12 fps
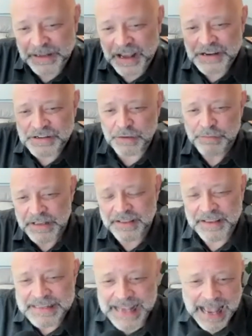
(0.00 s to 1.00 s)
I don't no. think
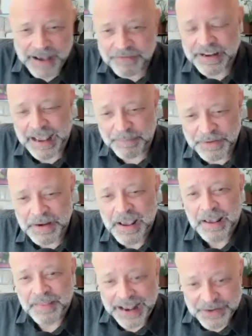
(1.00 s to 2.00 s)
things have to happen.
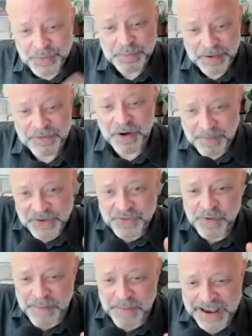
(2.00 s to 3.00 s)
No. That would be very much
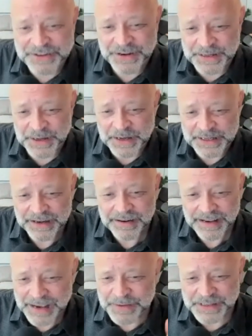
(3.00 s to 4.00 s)
Ramesh's idea.
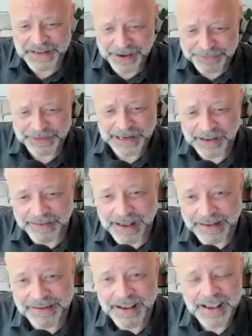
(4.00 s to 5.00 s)
Yeah, he was definitely like
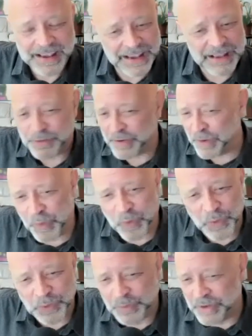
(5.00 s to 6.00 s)
that. Yeah, he thought it
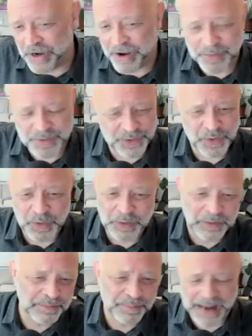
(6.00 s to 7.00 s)
all. You know, it was
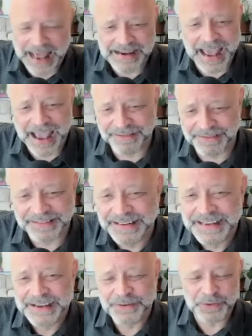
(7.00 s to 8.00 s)
all planned out and
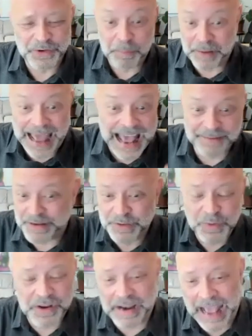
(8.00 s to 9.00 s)
or not planned, but it's
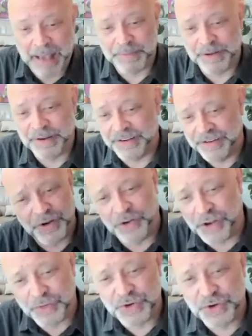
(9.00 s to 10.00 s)
all going to happen, and you got
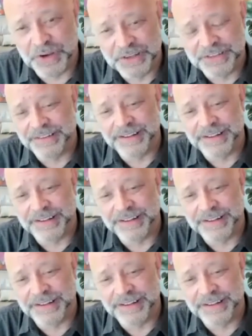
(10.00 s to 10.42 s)
no choice.